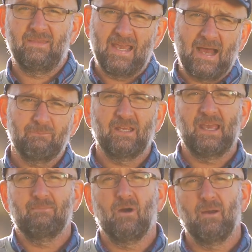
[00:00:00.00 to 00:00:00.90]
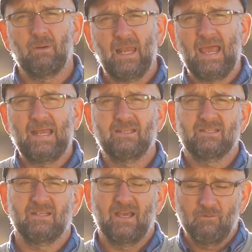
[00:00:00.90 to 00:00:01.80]
the uptake by
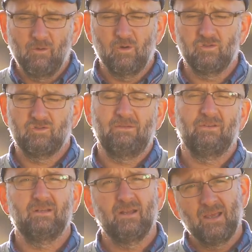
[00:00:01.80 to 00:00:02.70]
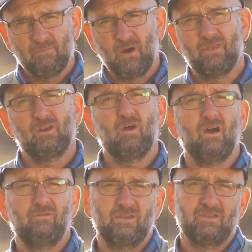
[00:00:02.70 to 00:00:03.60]
plants are all driven by the
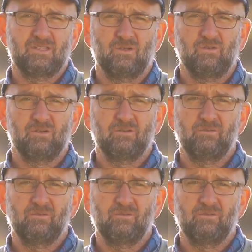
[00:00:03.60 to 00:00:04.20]
life in the soil.